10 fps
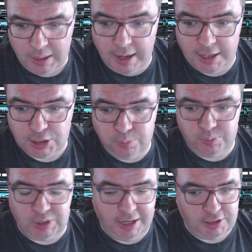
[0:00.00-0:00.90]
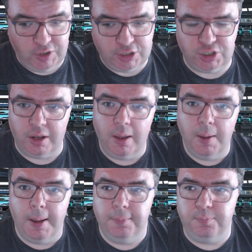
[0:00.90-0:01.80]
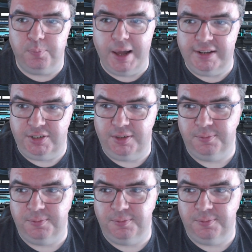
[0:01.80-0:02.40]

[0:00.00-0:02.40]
uh, science fiction, but